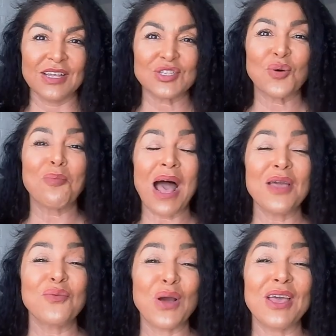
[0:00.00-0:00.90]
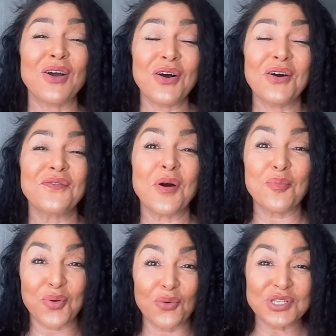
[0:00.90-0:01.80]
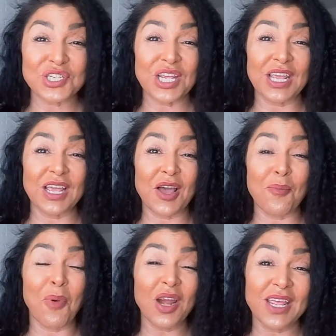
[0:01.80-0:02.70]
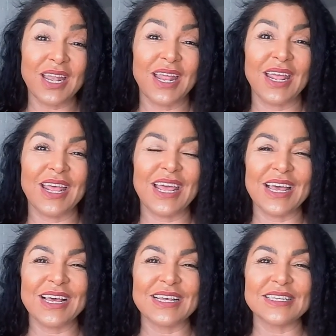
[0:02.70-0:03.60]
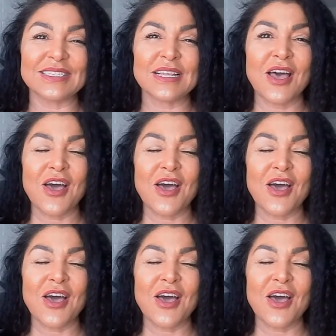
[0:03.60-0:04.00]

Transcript: So my way of approaching marketing is